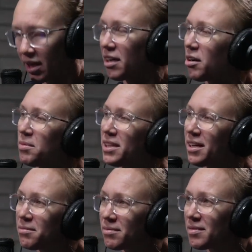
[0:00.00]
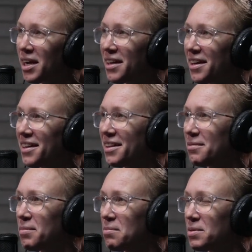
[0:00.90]
I know, but I
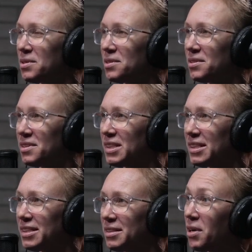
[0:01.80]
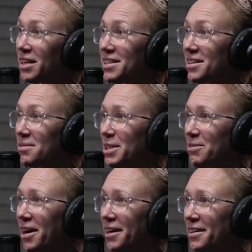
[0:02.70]
think we hadn't done them in a while.